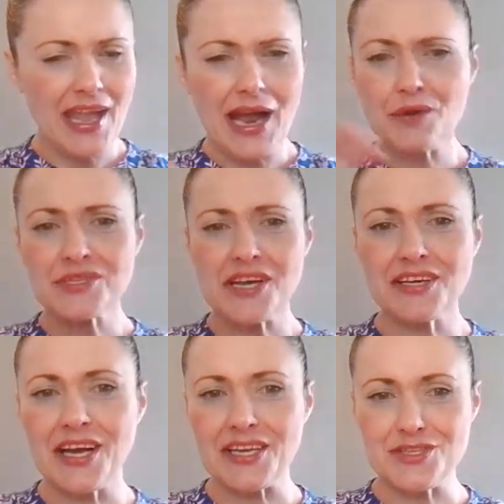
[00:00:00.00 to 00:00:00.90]
outside
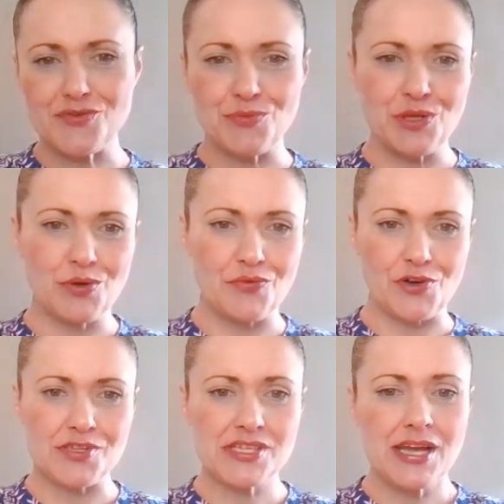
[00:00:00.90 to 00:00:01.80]
guidance from the
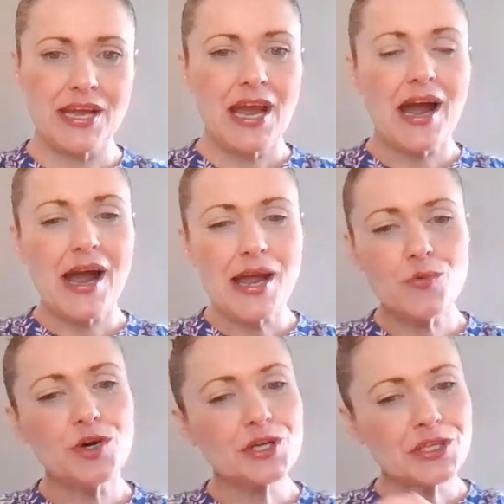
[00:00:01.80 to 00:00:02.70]
universe. I
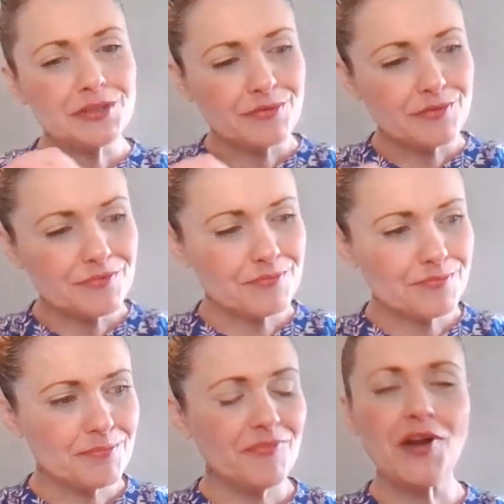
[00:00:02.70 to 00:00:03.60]
work
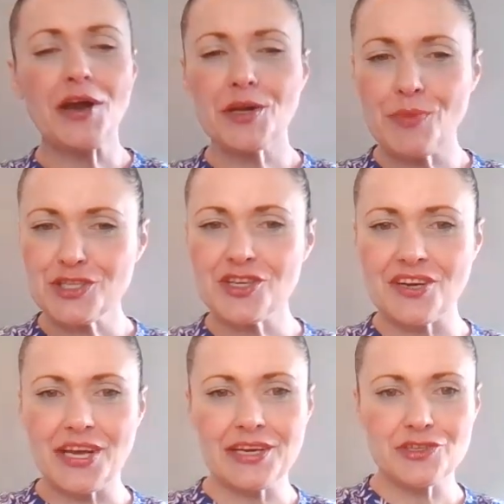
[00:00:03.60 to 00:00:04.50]
very much
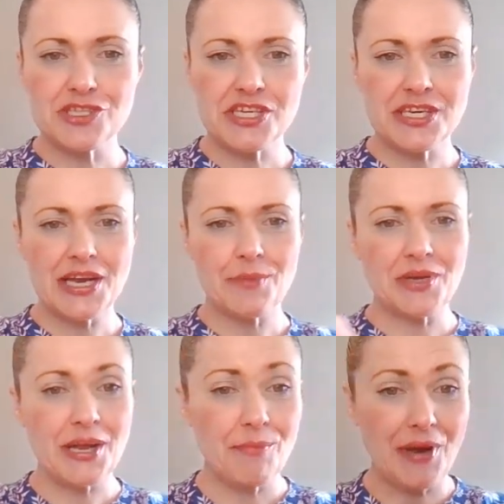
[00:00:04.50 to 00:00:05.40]
on energy. I'm an
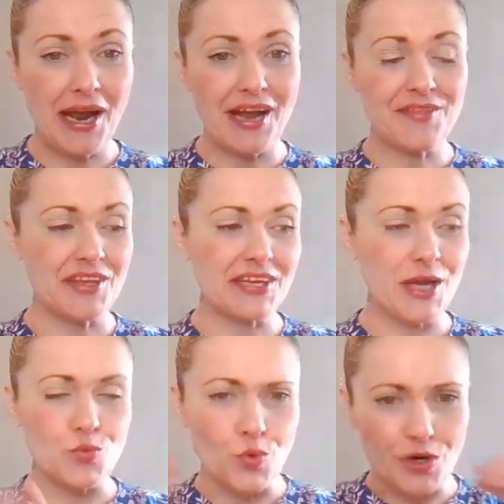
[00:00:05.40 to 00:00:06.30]
empath,
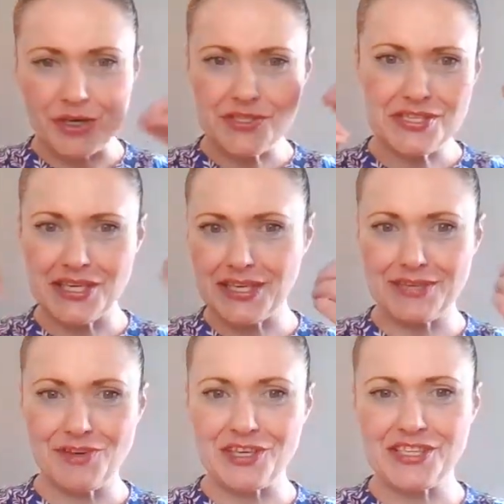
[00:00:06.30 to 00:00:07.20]
and words can get
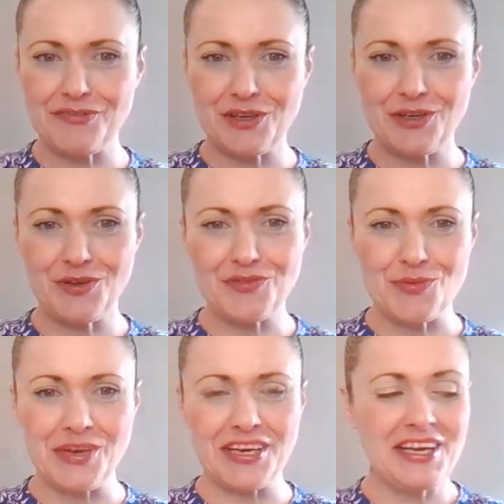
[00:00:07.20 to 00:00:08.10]
very difficult for
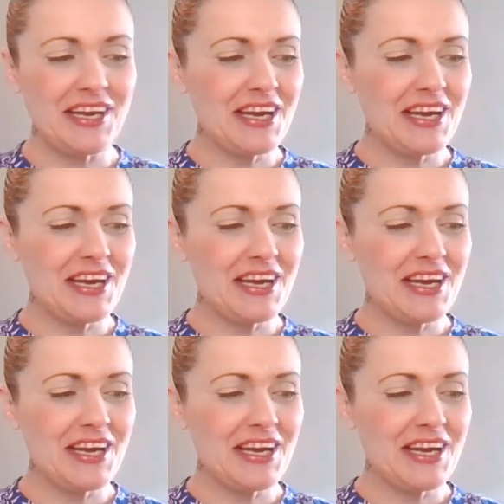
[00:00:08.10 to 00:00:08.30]
me